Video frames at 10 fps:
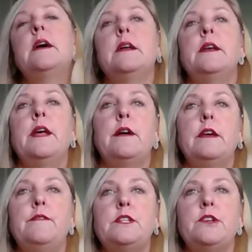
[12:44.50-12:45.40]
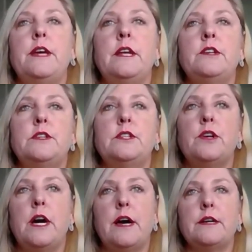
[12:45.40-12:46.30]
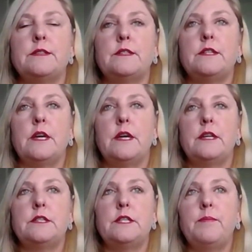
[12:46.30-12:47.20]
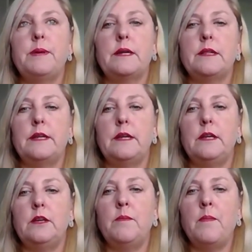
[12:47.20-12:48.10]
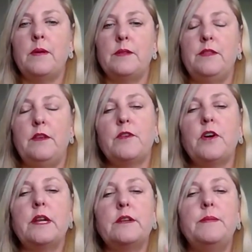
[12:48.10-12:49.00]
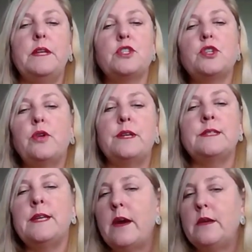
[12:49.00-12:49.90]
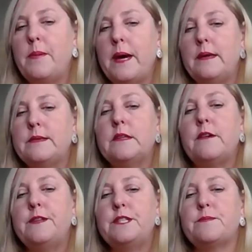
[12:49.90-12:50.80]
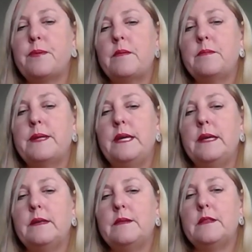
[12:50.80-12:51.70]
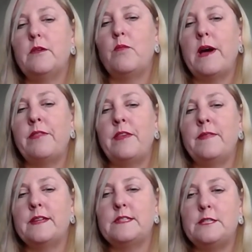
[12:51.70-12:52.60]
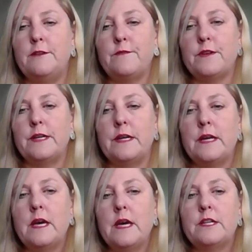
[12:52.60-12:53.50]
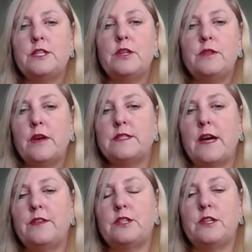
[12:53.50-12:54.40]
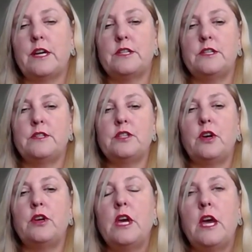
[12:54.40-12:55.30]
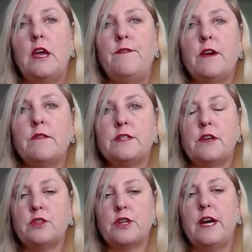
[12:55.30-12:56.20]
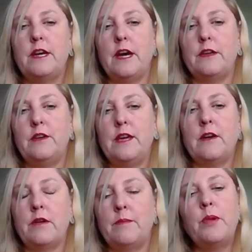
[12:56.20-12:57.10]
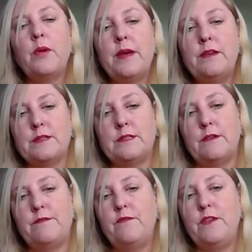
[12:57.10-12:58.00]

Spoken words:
Now, if you trade under a trust, typically you've got a little bit of choice in how you pay yourself, which is probably the one thing that's different to those other structures. So if you're a sole trader, you cannot employ yourself.